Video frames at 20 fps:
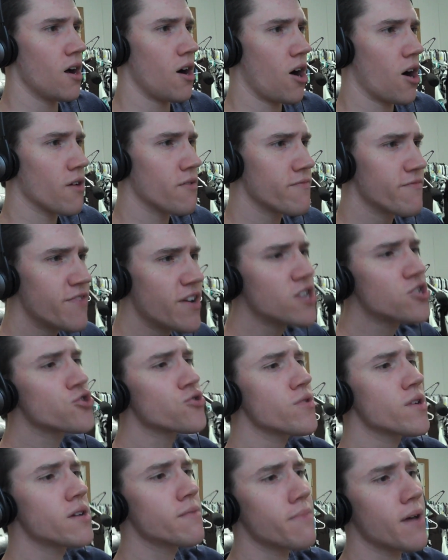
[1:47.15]
are
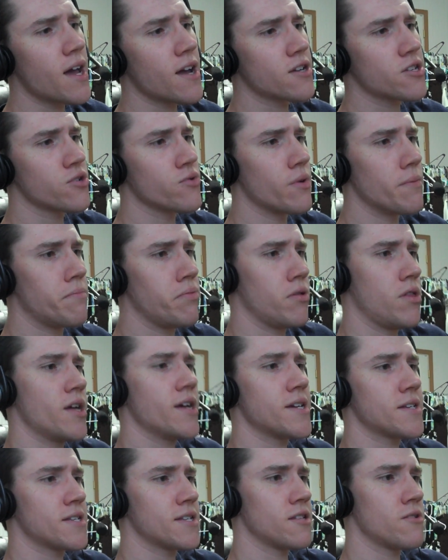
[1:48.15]
venturing back to a
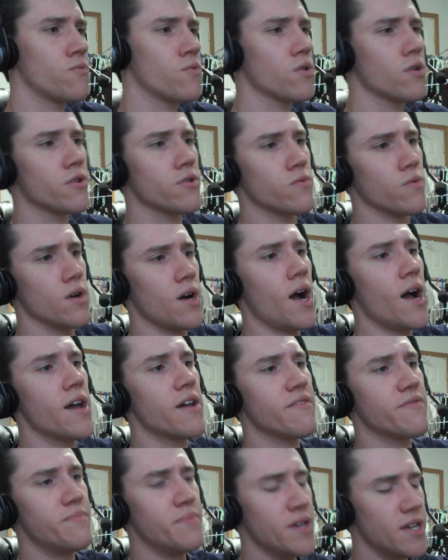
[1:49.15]
place in the world where I
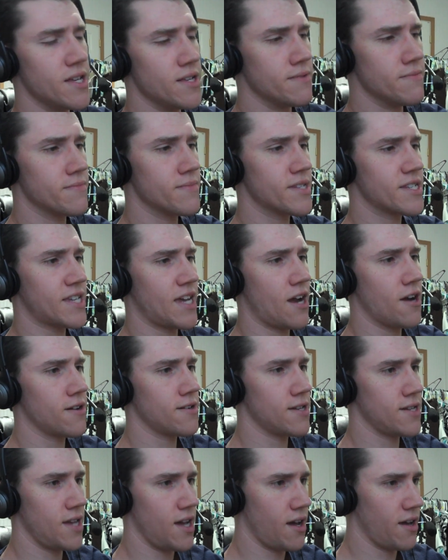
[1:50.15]
have been scared
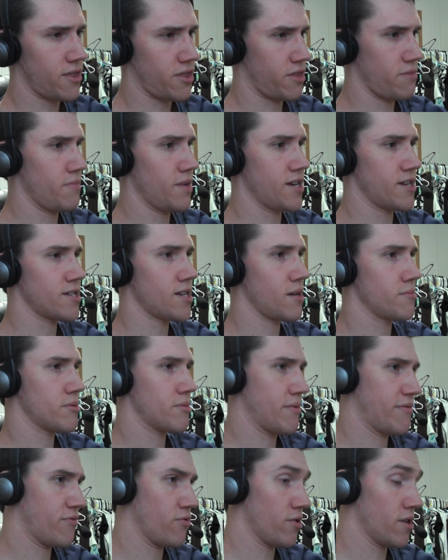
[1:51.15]
to death many times
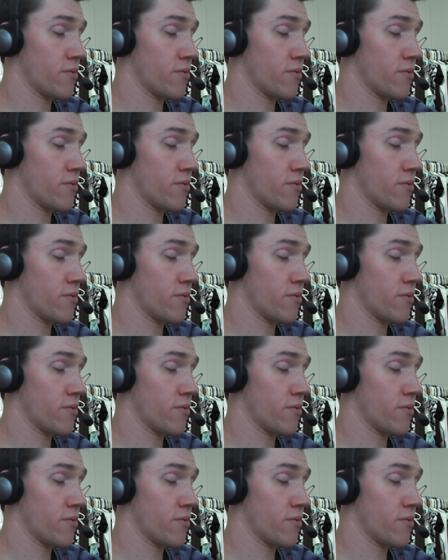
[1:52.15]
before.